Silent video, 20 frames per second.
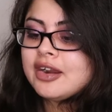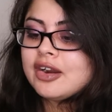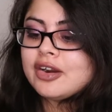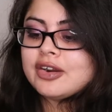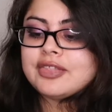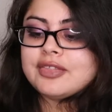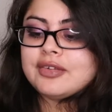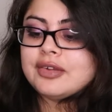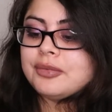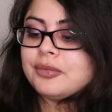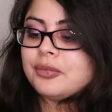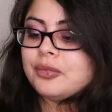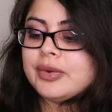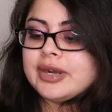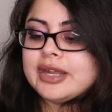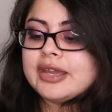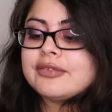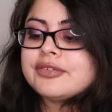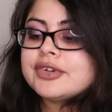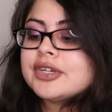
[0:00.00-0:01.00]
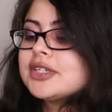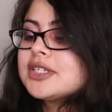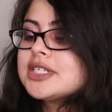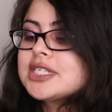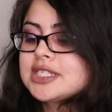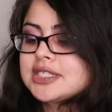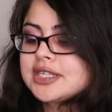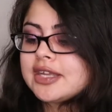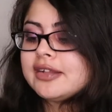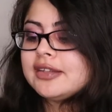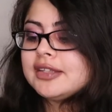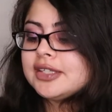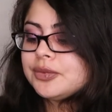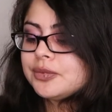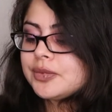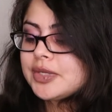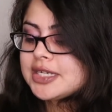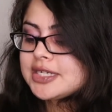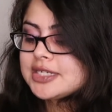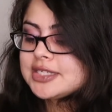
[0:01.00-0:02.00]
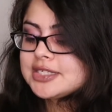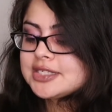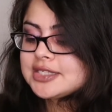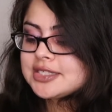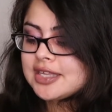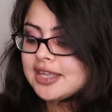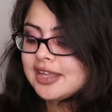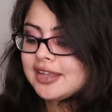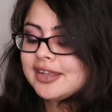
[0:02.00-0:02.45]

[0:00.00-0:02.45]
or the whatever sale it was